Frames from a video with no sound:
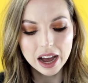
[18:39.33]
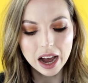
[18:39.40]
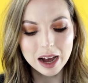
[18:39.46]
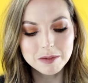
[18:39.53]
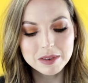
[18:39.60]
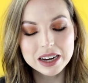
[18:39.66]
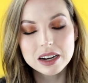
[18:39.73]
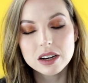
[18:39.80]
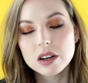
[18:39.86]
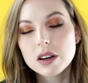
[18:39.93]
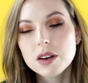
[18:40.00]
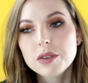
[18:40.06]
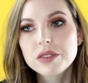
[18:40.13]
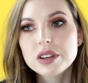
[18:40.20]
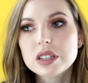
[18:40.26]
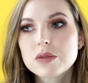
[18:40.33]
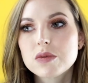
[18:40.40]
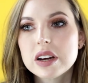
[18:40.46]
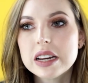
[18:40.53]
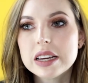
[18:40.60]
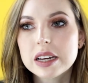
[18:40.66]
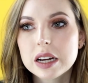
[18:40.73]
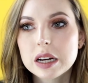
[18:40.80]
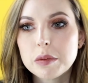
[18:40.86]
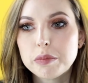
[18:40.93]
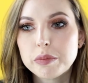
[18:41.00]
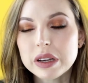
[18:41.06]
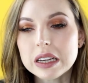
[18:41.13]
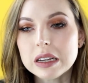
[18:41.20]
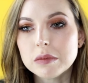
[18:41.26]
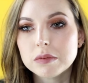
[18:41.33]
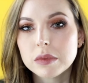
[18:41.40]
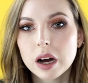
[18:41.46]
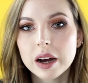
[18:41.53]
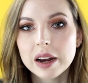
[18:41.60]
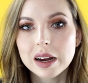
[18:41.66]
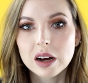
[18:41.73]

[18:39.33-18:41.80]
I mean, nothing's really gonna beat my